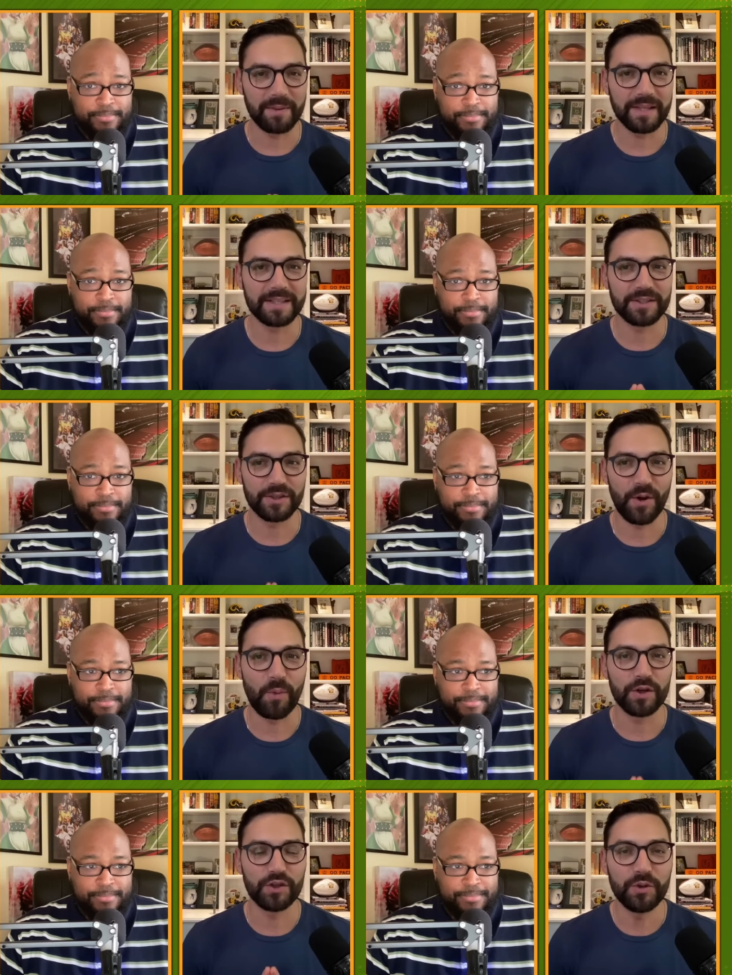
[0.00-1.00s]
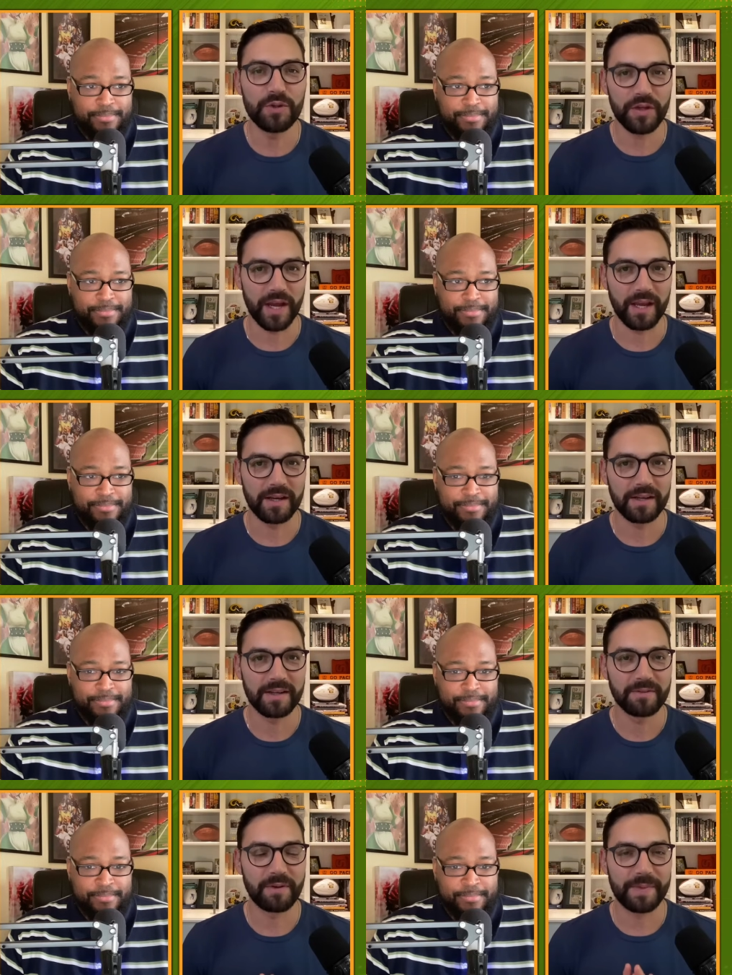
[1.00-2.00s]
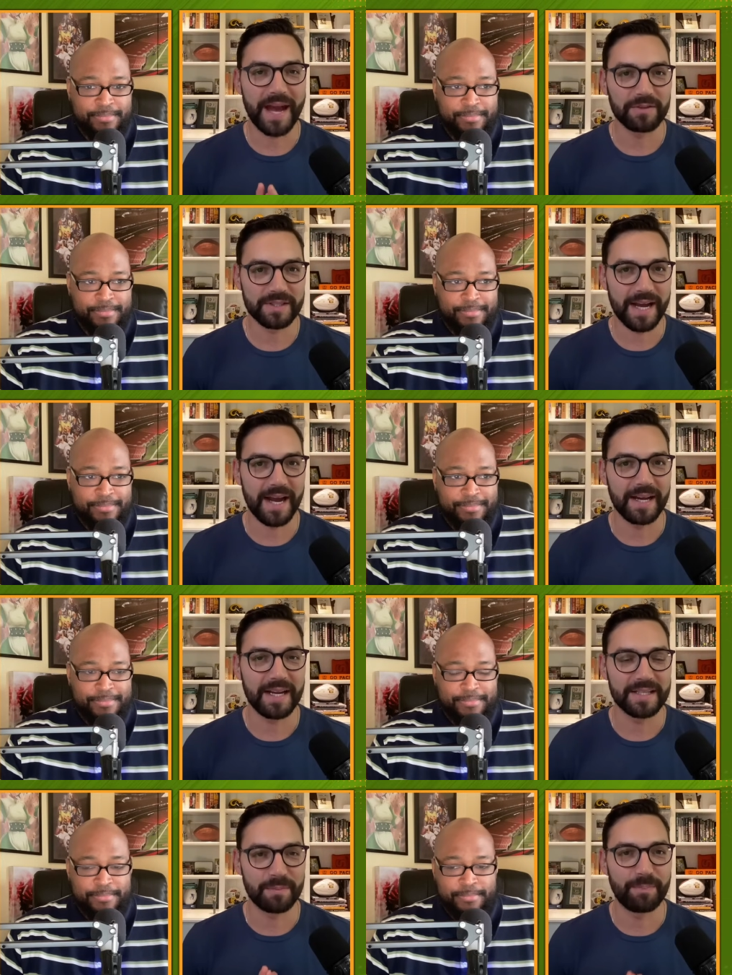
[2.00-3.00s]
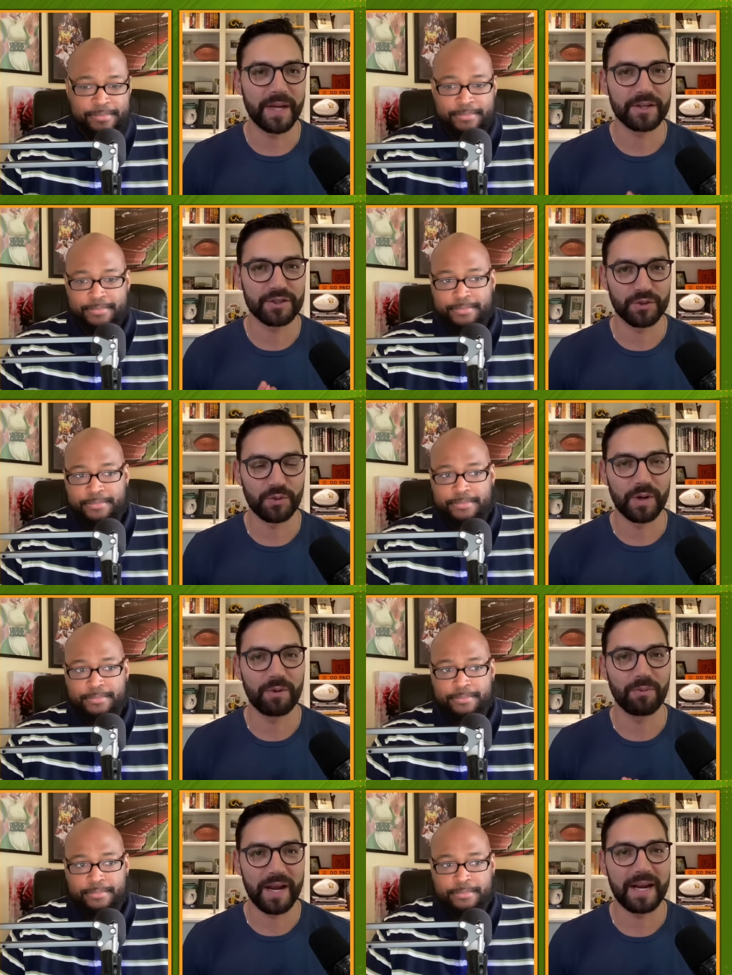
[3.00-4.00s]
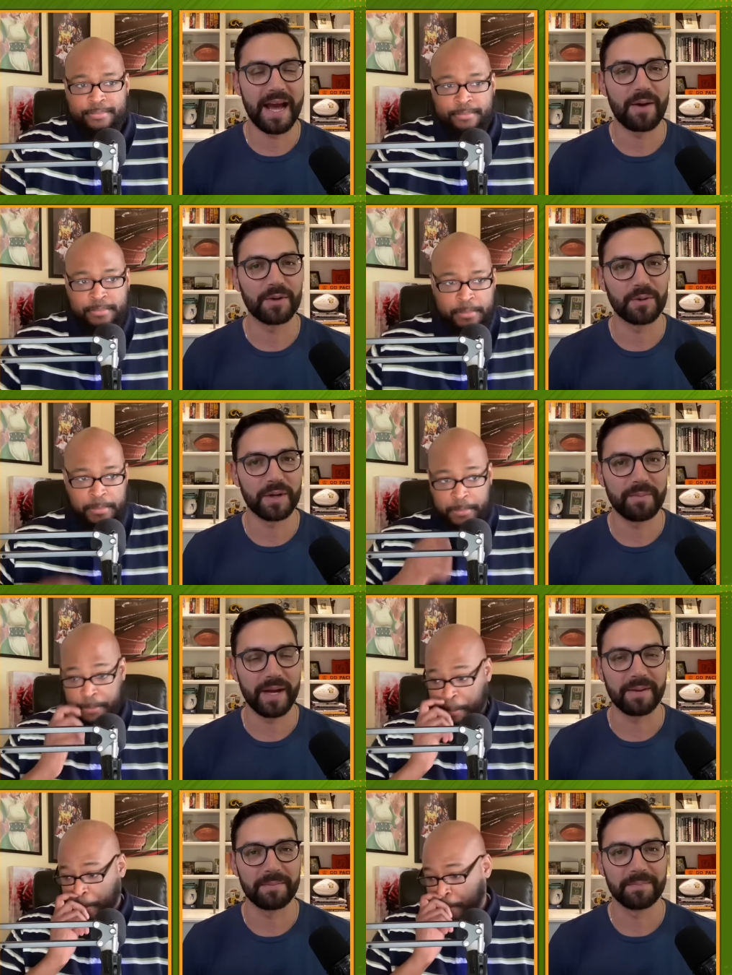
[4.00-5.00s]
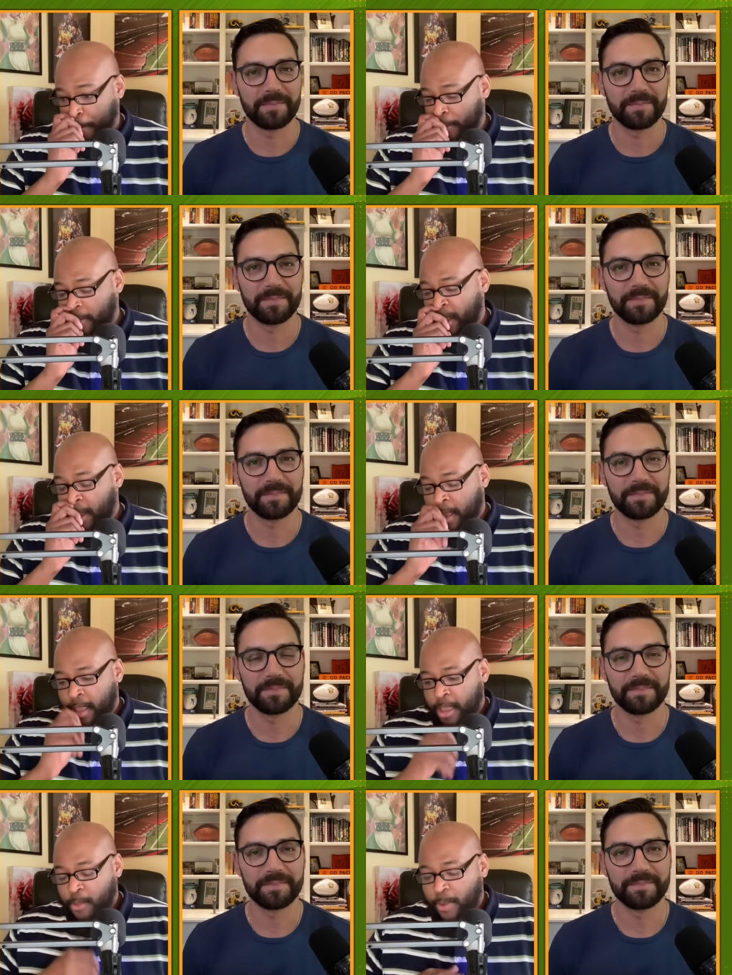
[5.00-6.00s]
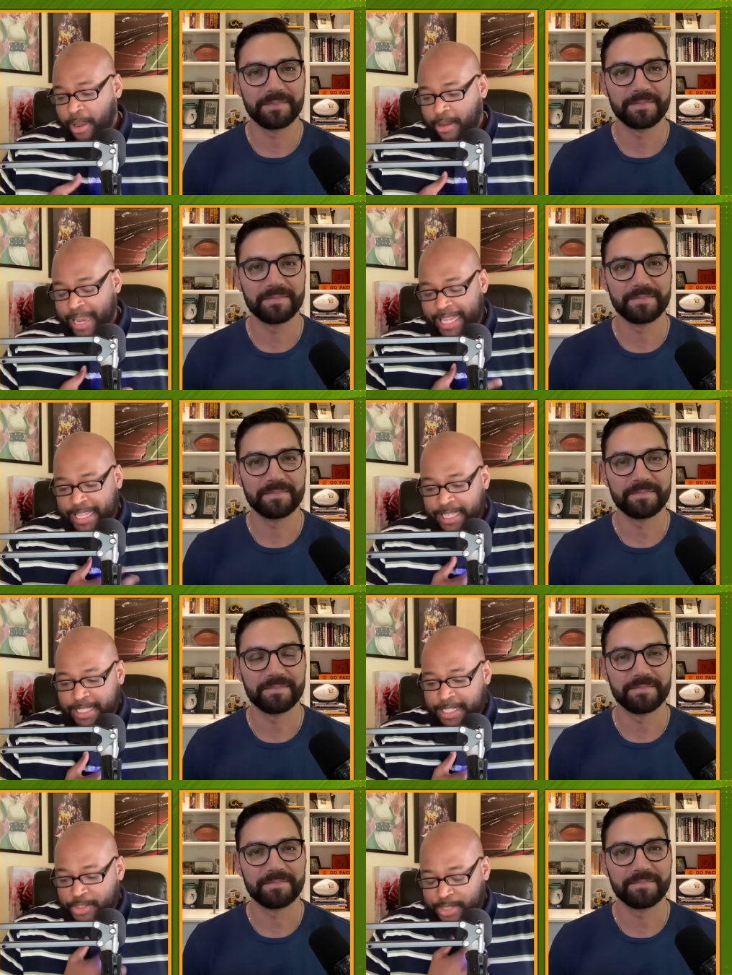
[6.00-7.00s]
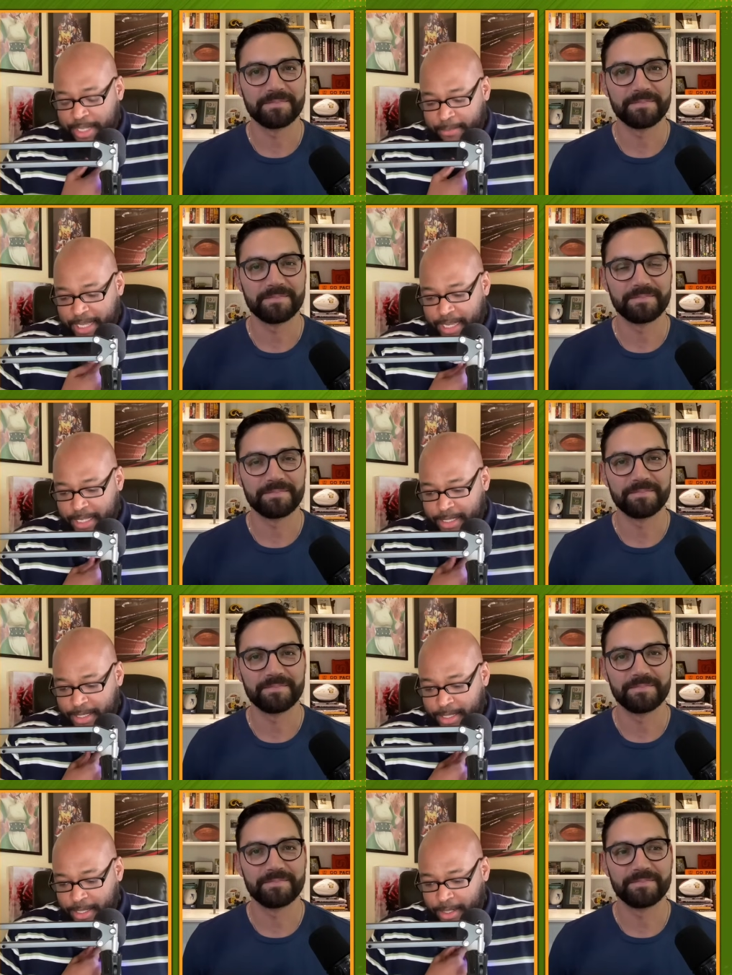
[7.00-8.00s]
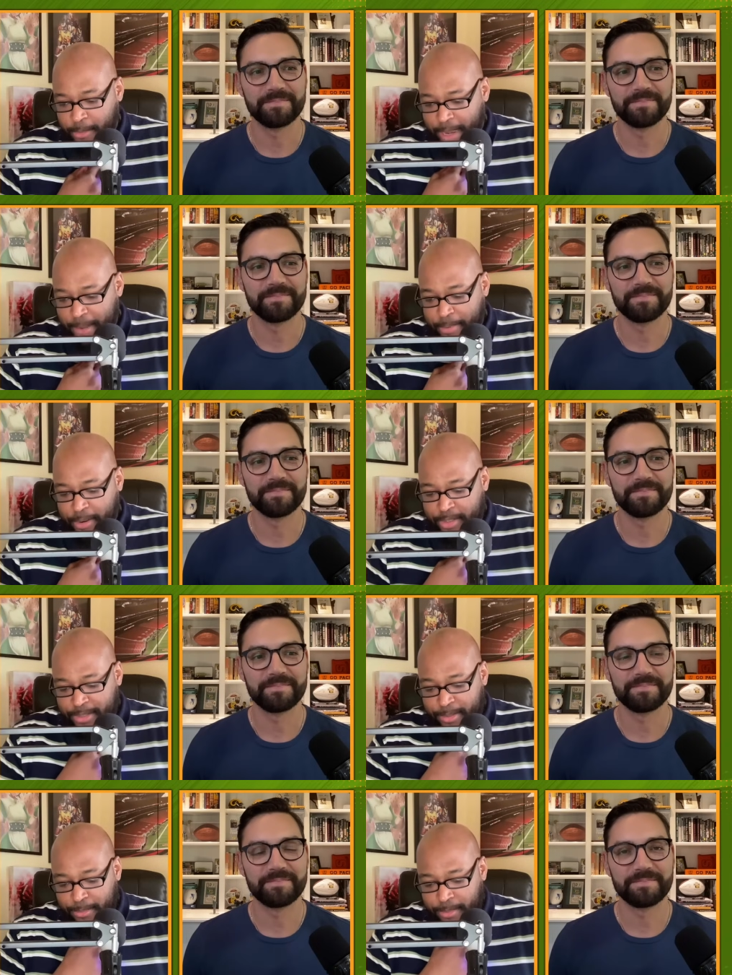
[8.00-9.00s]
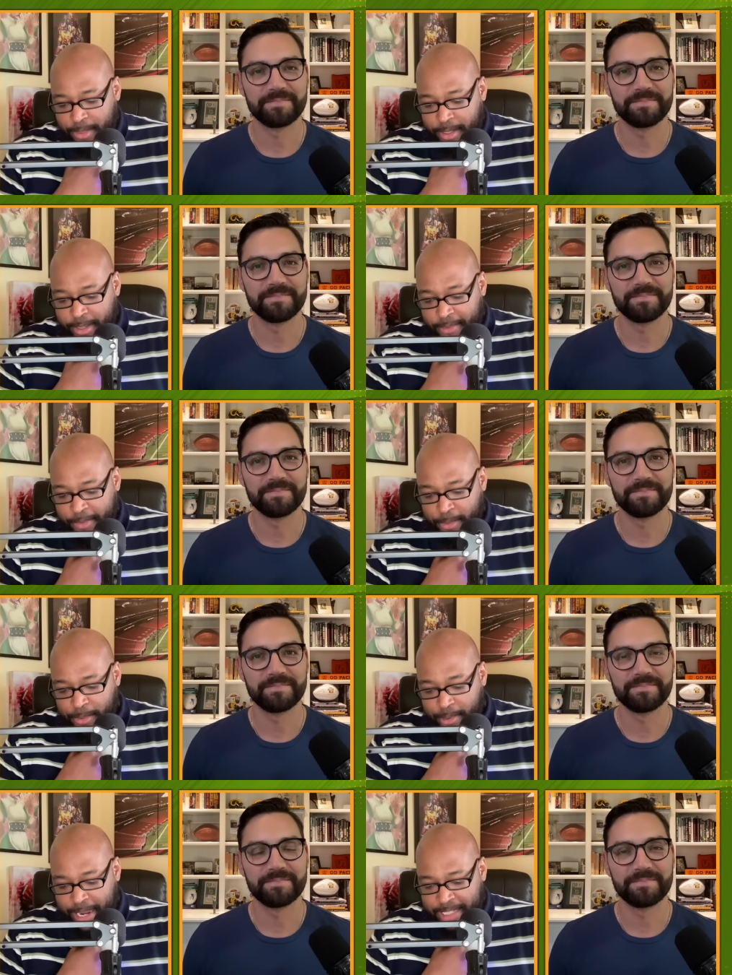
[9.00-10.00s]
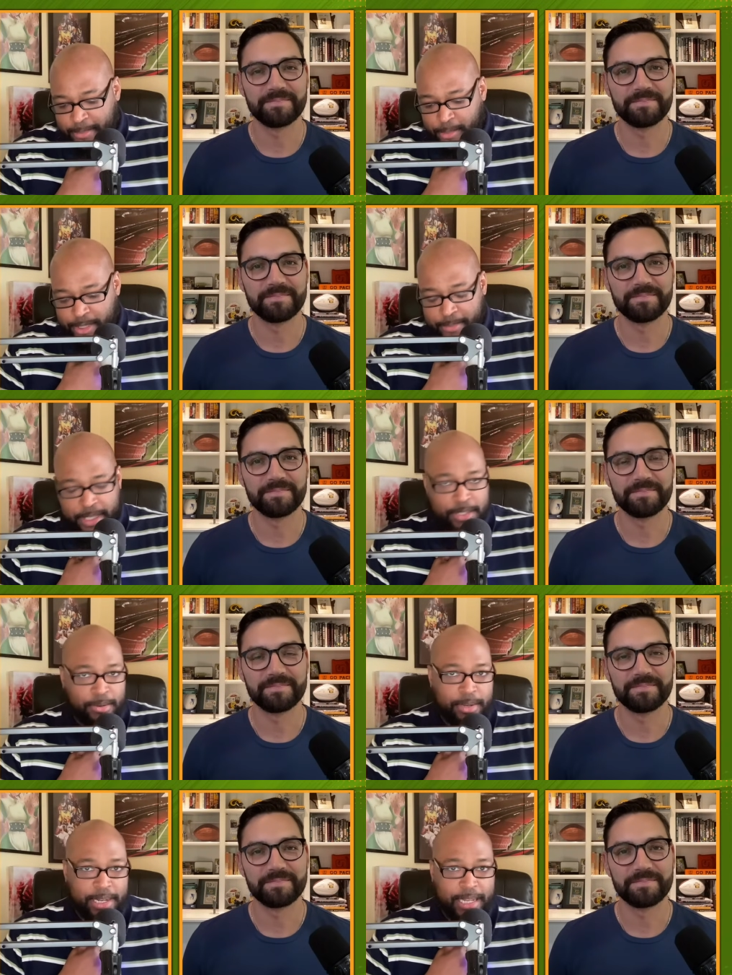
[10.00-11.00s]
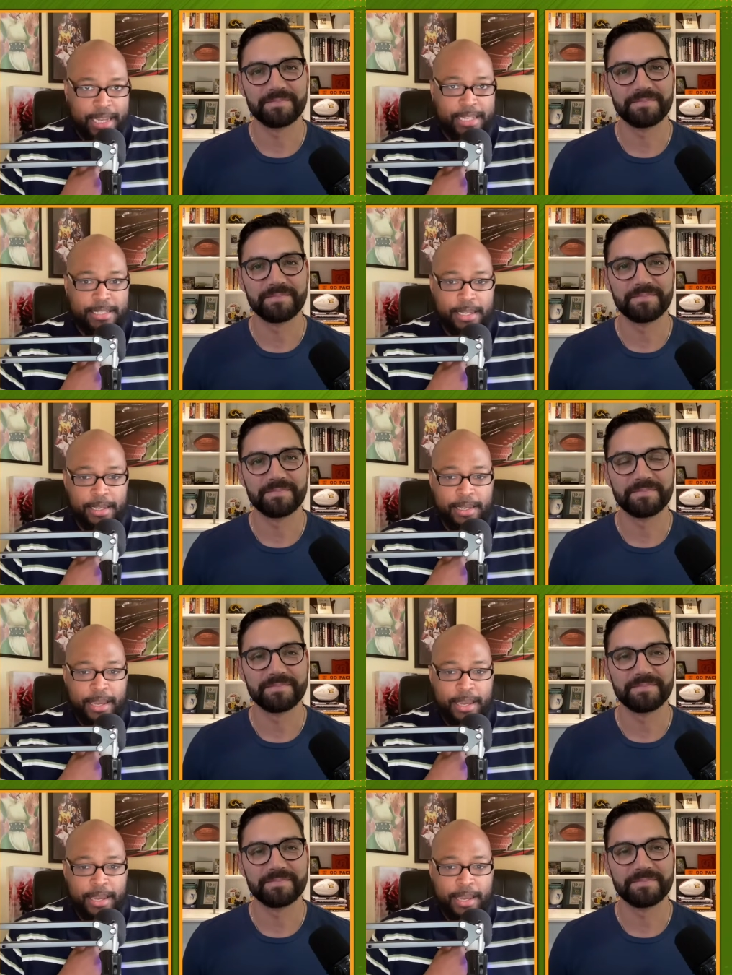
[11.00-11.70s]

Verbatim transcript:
Speaker 1: would like to know what you think from the outside is the biggest story right now in Green Bay.
Speaker 2: Well, I, I think it's interesting because, you know, my approach, if you were asking me what the biggest story in Atlanta,